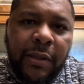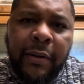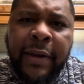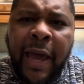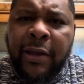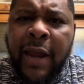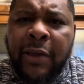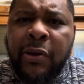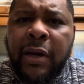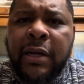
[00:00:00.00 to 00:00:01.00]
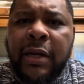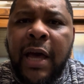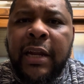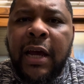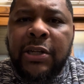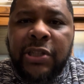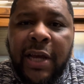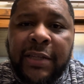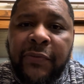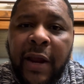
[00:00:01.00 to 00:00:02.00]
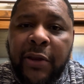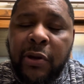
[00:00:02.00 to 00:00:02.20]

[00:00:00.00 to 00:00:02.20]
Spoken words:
Now you're going to kind of adjust for that.